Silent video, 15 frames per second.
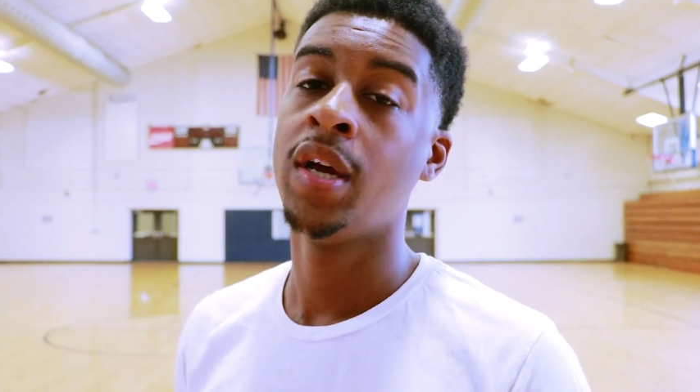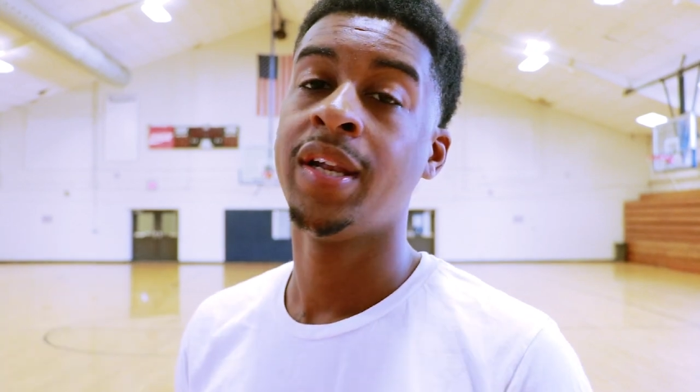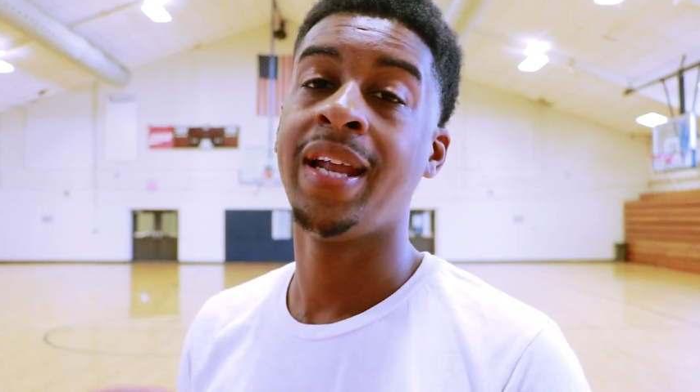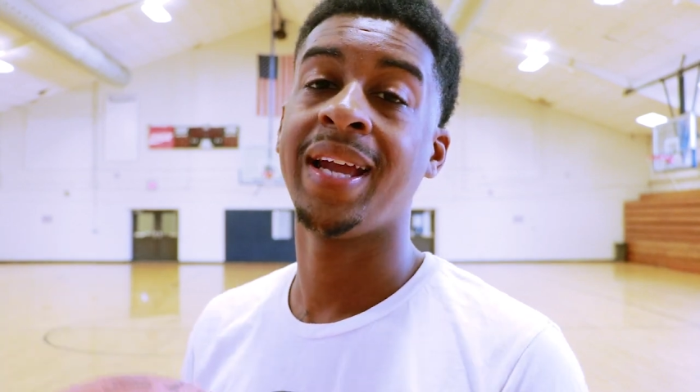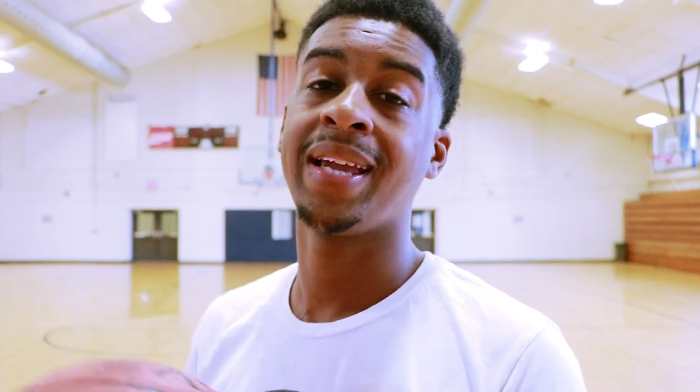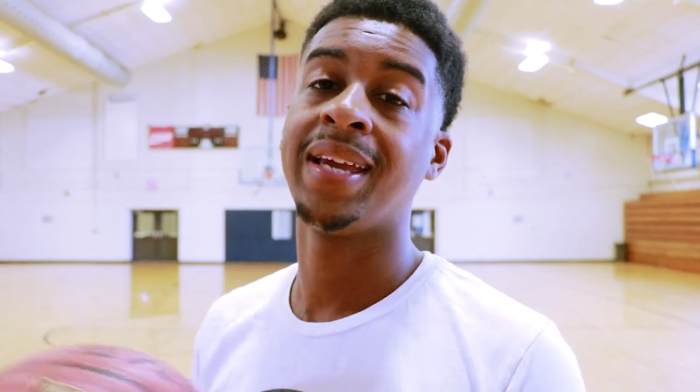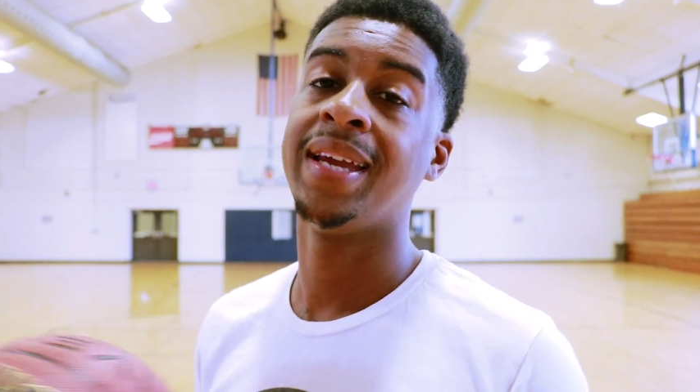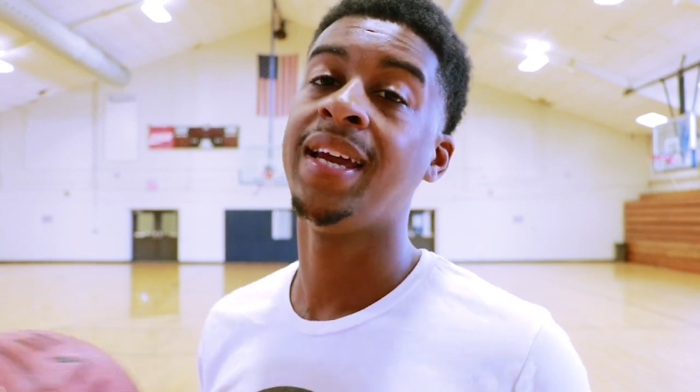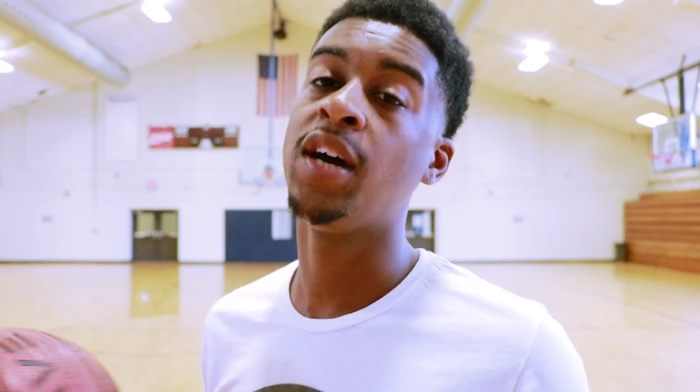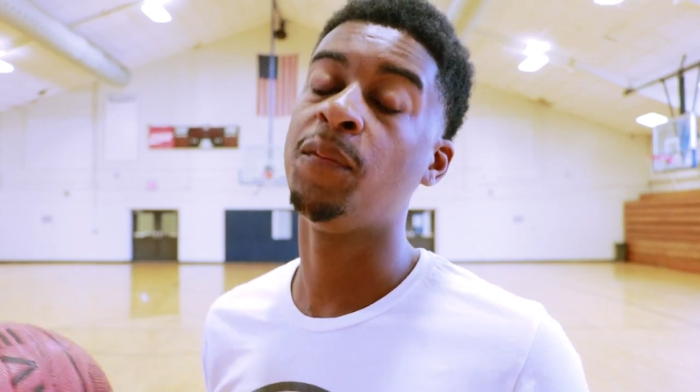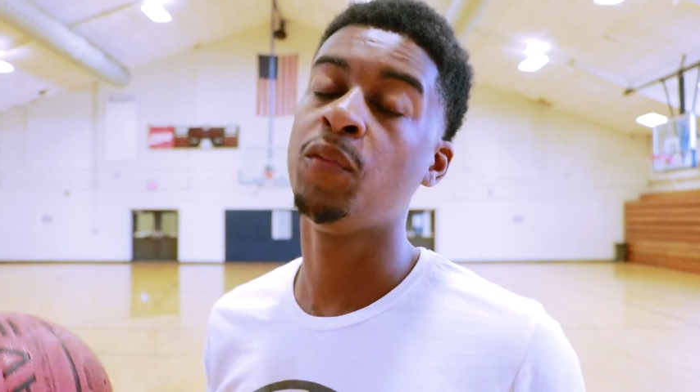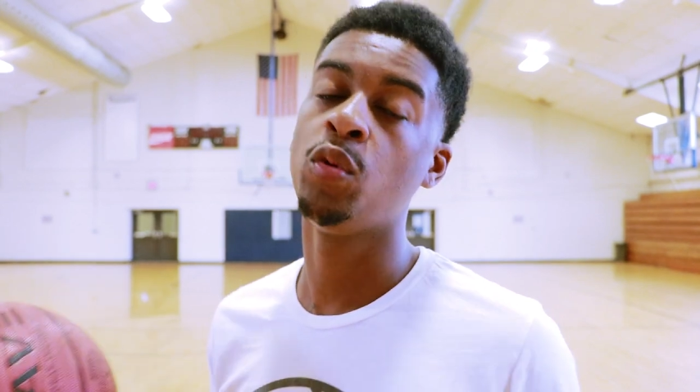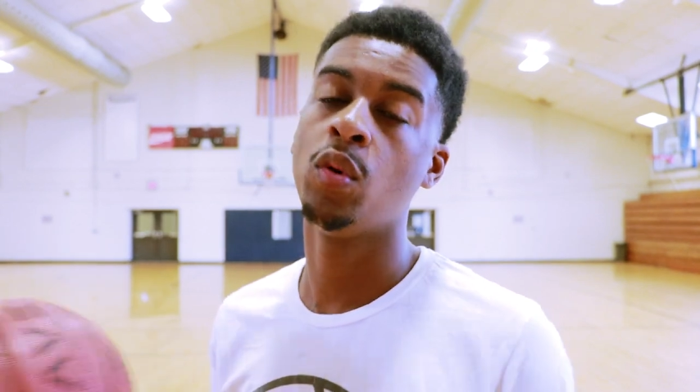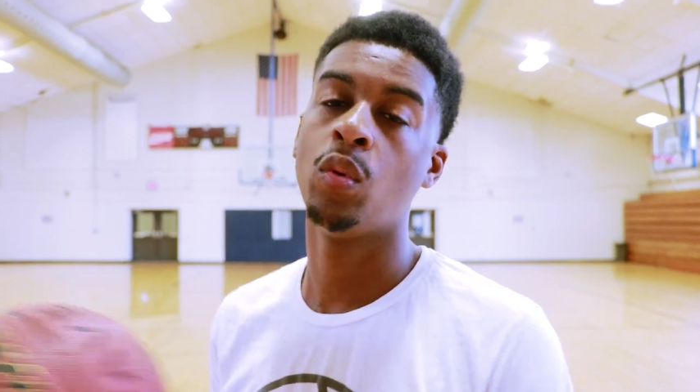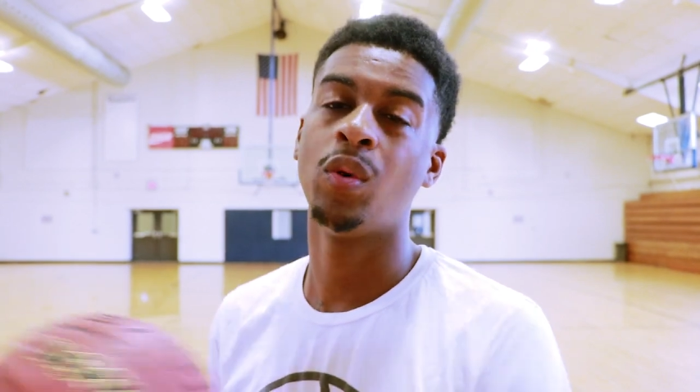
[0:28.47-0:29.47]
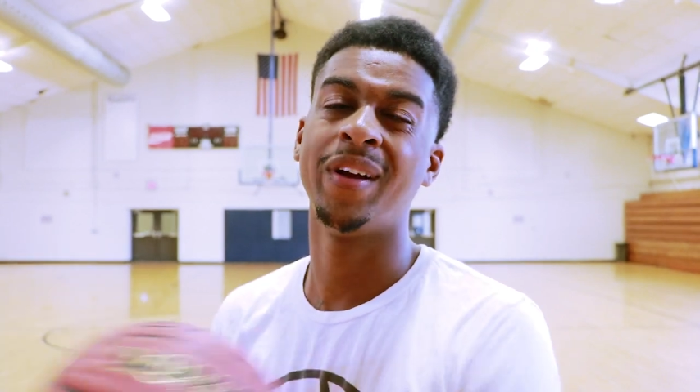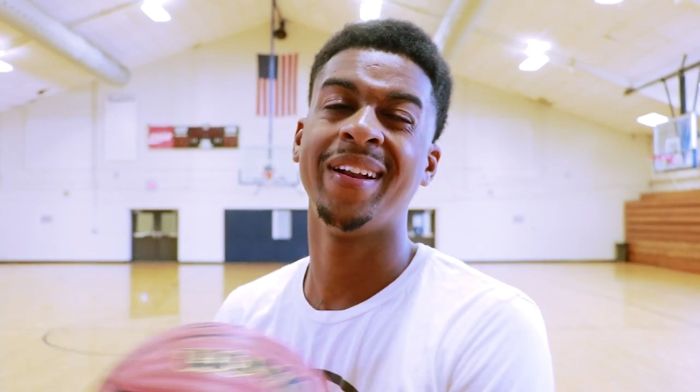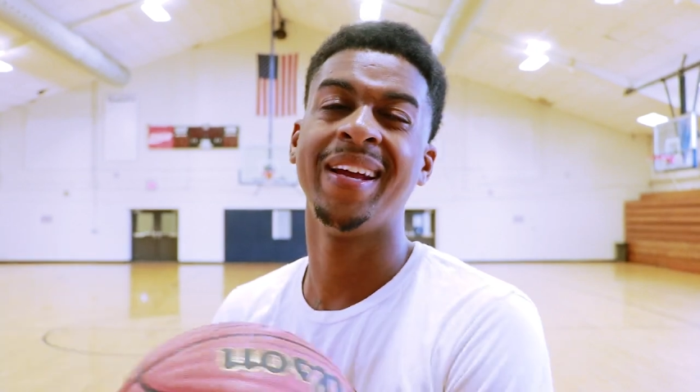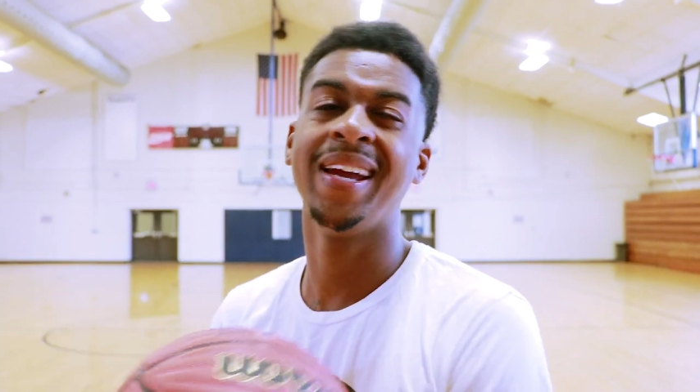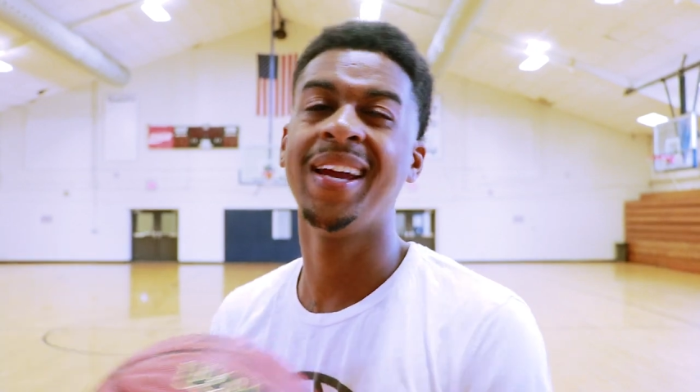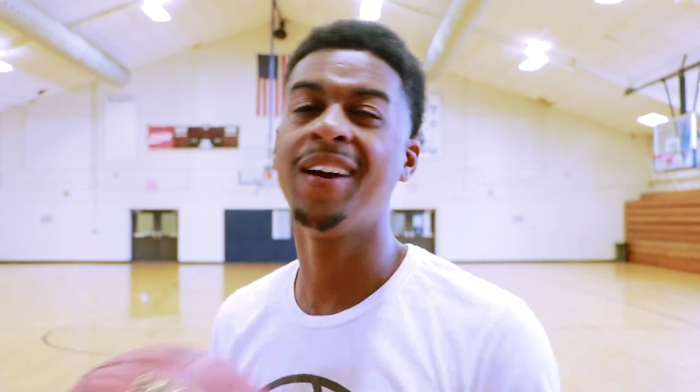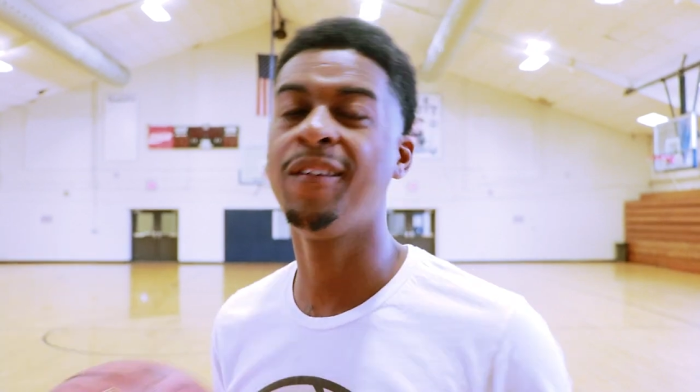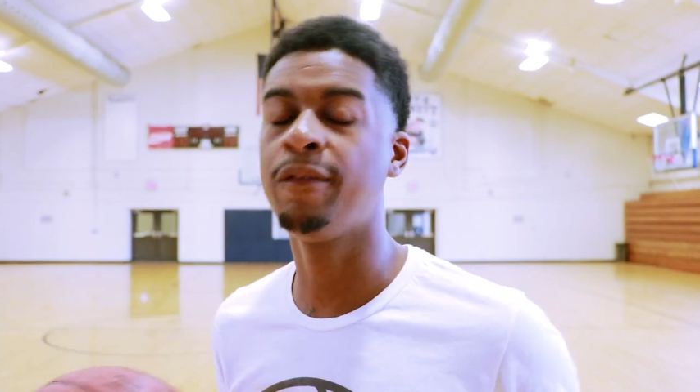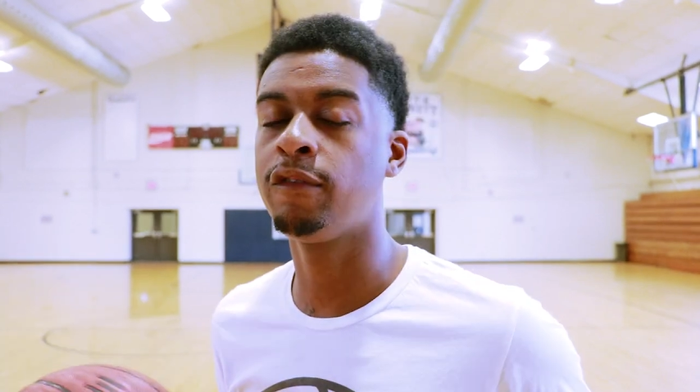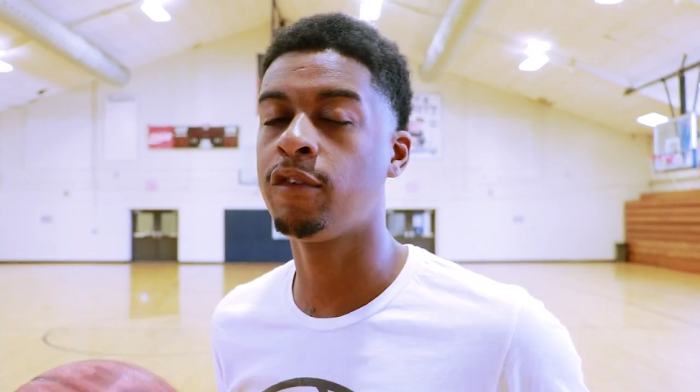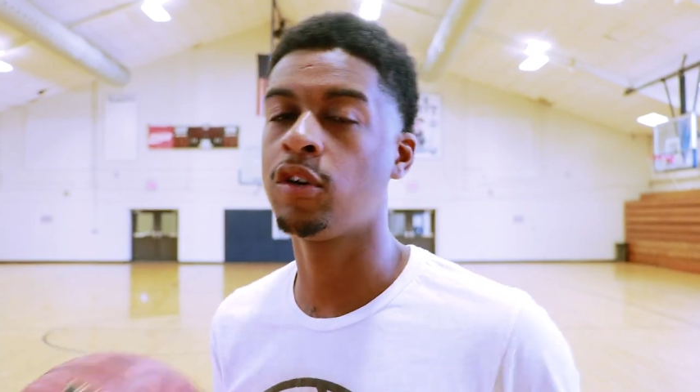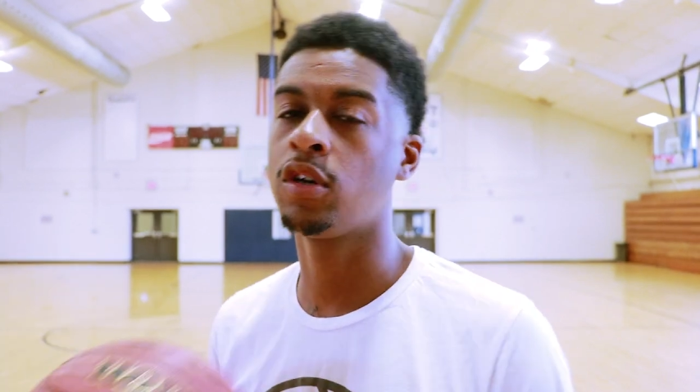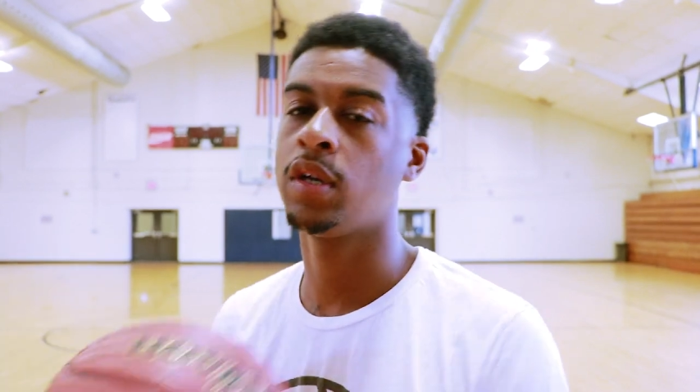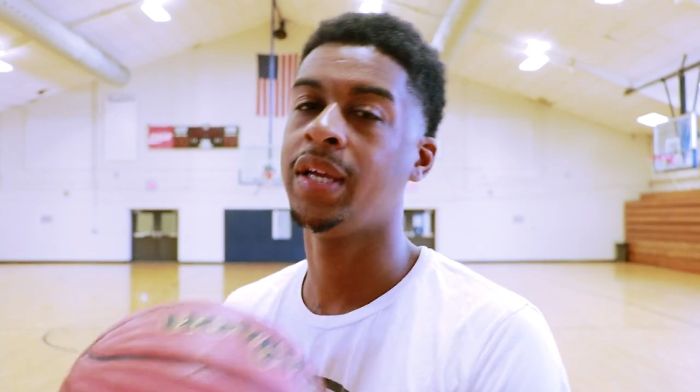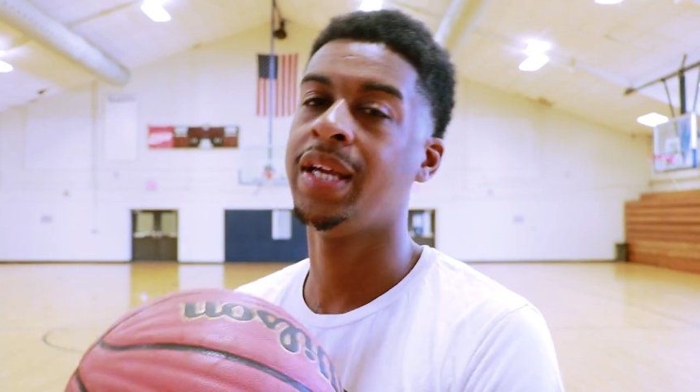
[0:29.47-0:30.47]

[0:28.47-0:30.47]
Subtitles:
that can help you with whatever